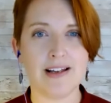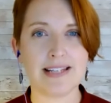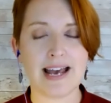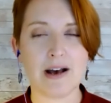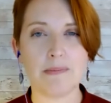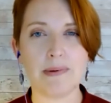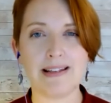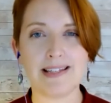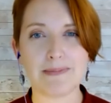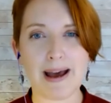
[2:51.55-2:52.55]
to help
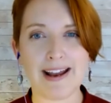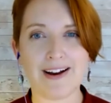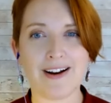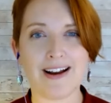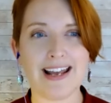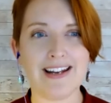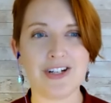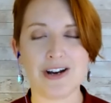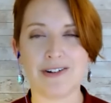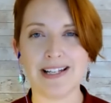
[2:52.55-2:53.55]
inspire and
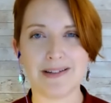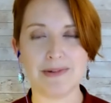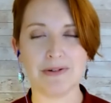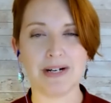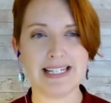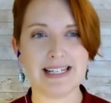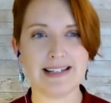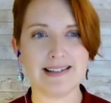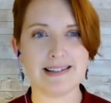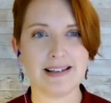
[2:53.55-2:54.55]
generate some new
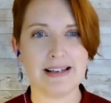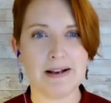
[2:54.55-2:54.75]
ideas.